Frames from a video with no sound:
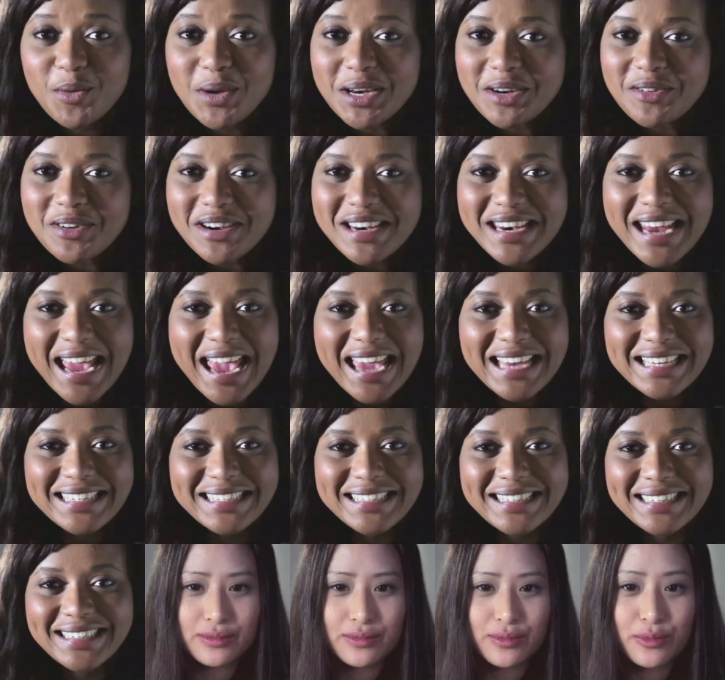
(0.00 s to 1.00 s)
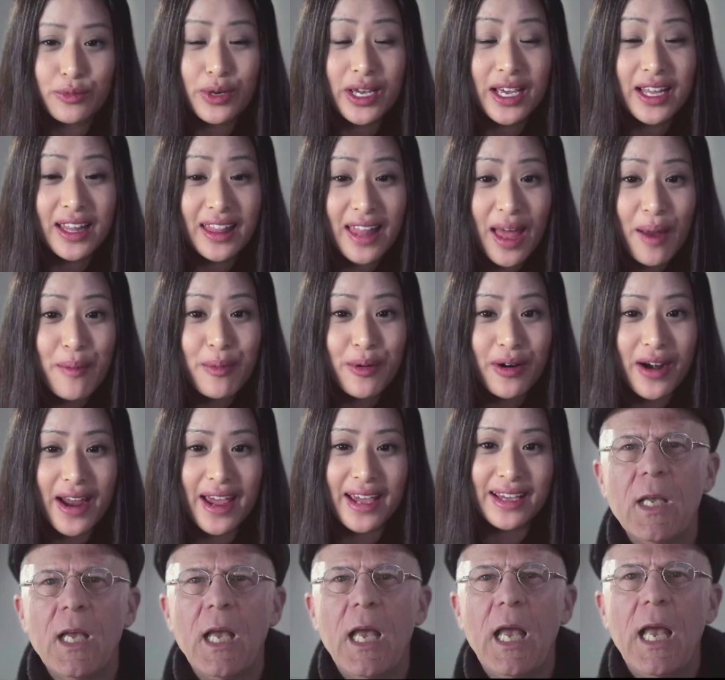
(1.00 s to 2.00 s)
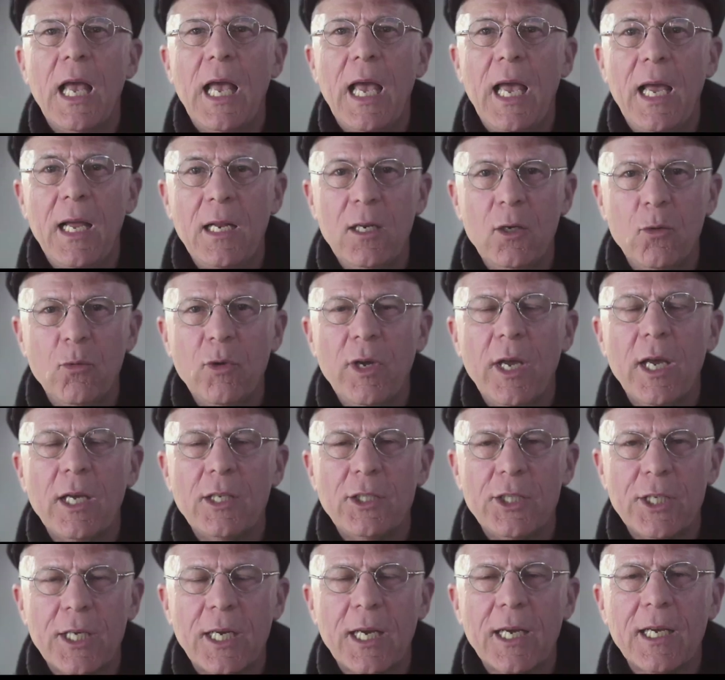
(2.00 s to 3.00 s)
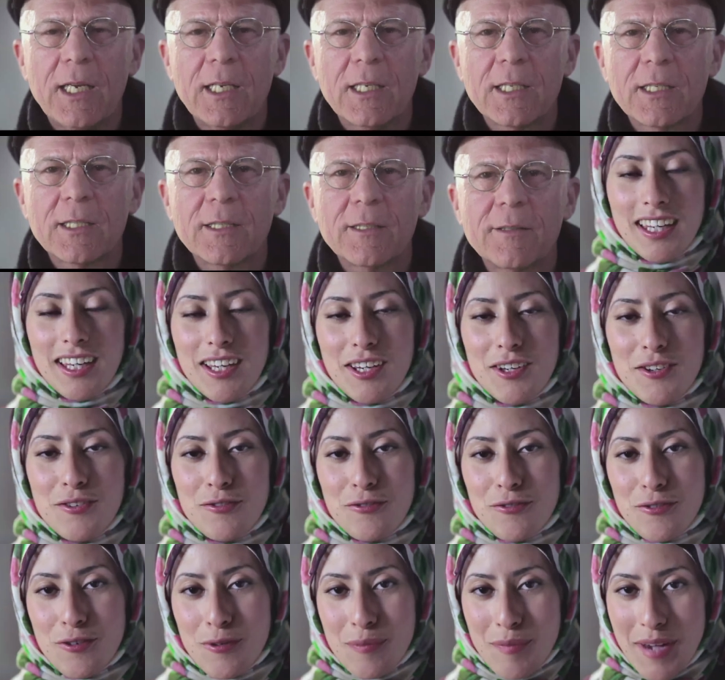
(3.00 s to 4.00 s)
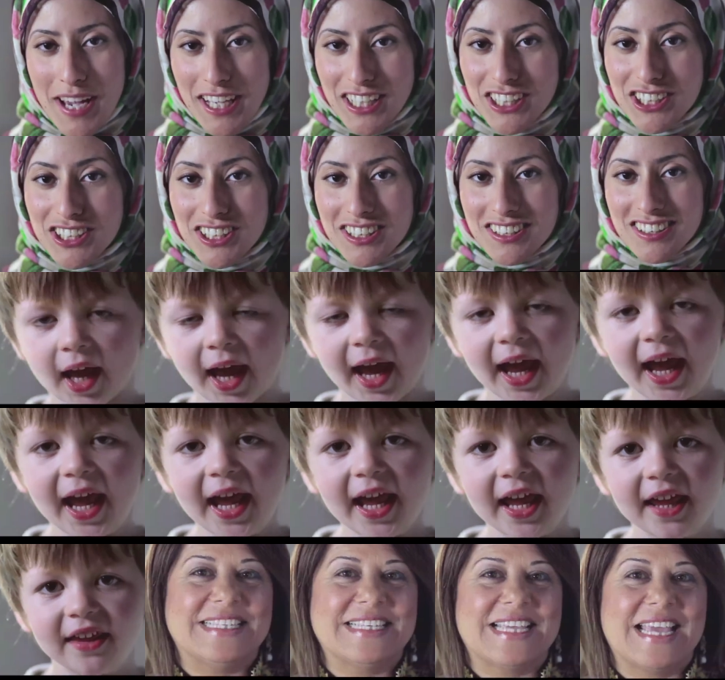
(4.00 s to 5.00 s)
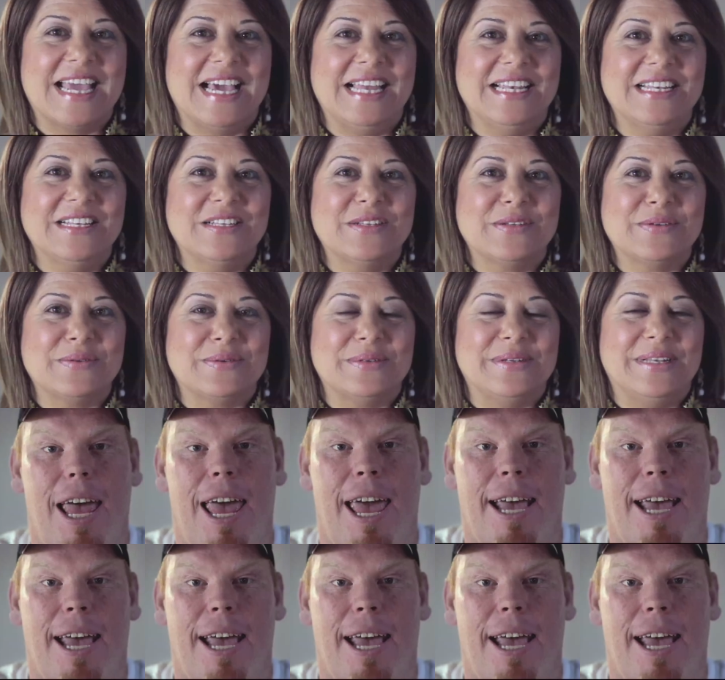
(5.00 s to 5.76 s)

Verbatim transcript: We create. We collaborate. And we educate information and cultural